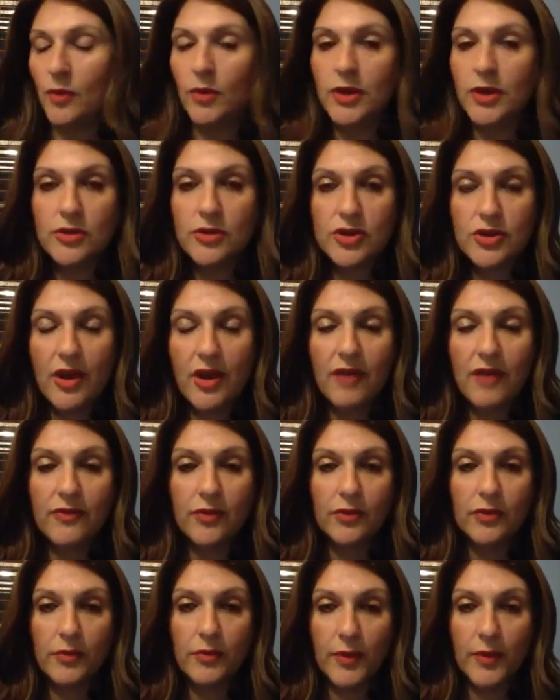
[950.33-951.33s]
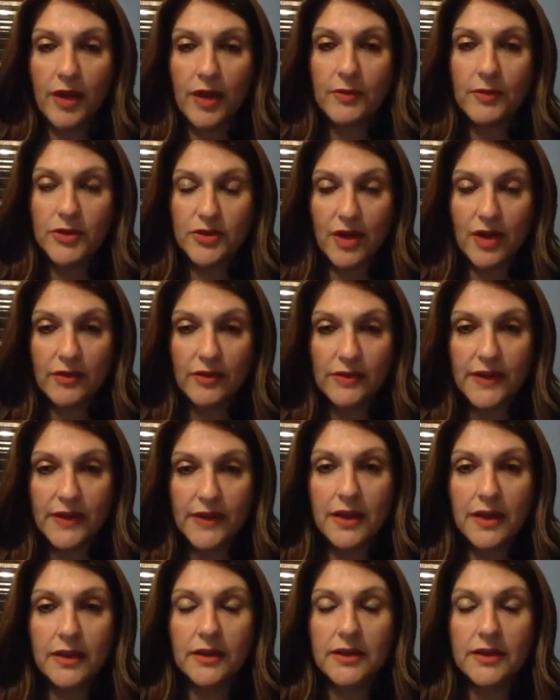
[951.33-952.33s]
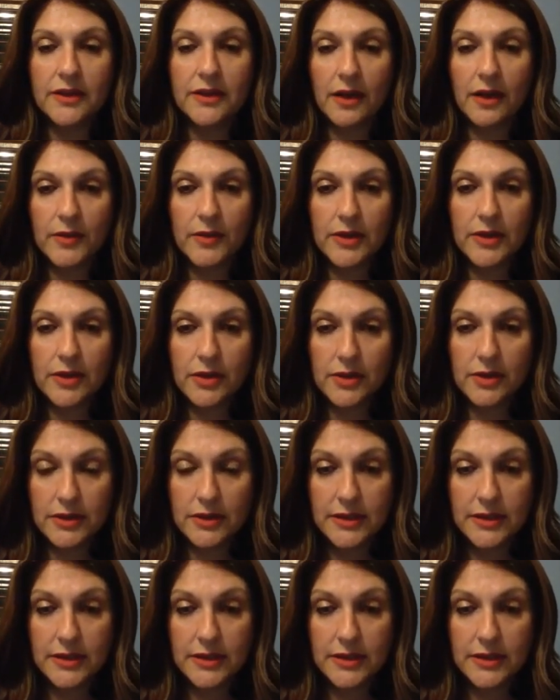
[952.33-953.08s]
When I would travel to England, I would,